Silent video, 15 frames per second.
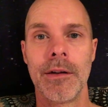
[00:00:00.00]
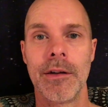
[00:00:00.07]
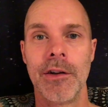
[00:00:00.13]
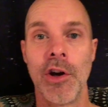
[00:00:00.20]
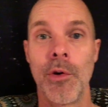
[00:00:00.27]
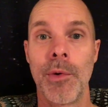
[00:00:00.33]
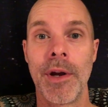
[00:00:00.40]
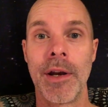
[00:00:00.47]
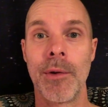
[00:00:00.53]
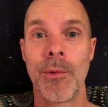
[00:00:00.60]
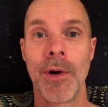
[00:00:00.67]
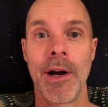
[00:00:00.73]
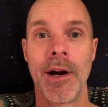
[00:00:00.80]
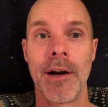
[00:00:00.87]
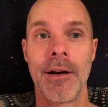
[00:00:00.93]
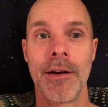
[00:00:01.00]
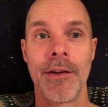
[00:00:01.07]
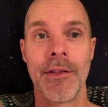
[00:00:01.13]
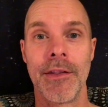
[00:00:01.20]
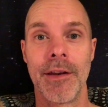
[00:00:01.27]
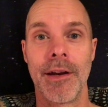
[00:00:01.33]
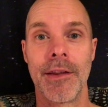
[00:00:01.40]
knowing where
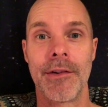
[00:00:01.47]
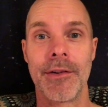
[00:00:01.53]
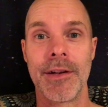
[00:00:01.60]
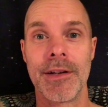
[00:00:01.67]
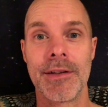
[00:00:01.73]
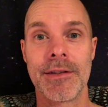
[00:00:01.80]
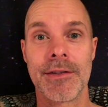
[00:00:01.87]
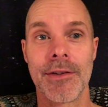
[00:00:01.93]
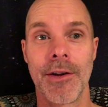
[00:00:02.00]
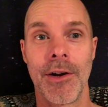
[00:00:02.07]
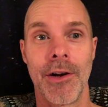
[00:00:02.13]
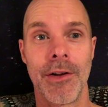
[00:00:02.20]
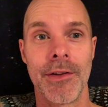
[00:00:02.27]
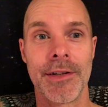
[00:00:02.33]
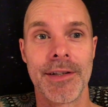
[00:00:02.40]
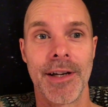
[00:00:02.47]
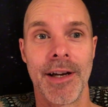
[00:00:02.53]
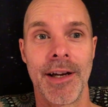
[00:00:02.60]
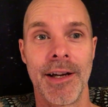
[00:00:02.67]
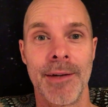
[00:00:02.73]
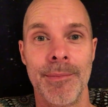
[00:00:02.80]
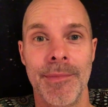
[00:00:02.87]
the other is all the
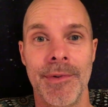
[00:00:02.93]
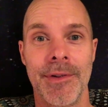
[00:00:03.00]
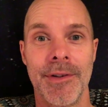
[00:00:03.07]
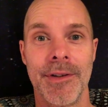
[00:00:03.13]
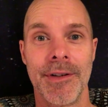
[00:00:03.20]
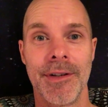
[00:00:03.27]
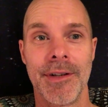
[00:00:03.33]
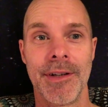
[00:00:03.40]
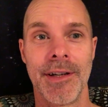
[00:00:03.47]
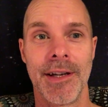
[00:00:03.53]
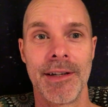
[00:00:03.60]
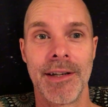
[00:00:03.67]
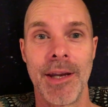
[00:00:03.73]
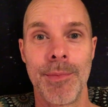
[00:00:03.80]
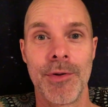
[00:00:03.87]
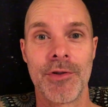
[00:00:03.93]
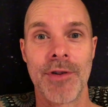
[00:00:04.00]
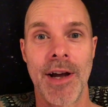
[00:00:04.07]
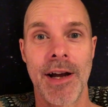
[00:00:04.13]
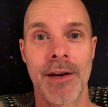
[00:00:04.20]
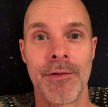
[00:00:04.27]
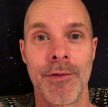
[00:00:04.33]
time and keeping
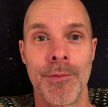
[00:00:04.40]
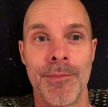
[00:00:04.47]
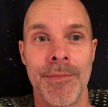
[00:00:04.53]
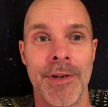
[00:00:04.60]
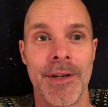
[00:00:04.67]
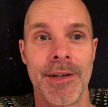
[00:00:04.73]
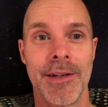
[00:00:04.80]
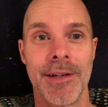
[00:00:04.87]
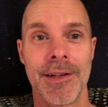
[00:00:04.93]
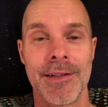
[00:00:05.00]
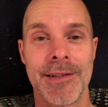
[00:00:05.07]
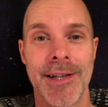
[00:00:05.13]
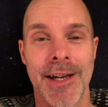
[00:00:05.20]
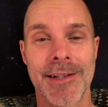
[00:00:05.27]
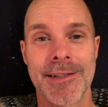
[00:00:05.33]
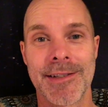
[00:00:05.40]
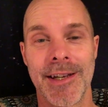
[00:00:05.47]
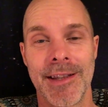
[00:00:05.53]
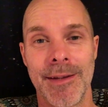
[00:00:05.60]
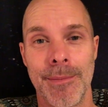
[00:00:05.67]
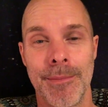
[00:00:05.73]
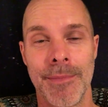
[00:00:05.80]
track of them and
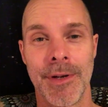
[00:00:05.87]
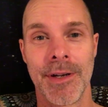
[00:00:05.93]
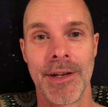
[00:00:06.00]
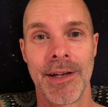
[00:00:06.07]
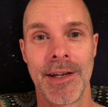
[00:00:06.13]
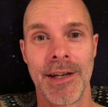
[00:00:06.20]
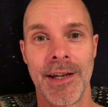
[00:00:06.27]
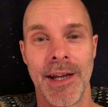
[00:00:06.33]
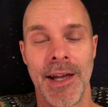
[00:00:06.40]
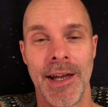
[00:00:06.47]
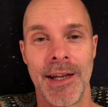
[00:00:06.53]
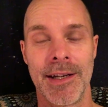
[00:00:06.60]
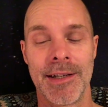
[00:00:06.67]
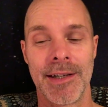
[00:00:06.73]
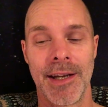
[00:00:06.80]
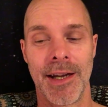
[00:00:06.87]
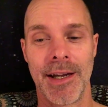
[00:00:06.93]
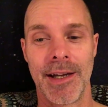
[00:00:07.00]
texting them and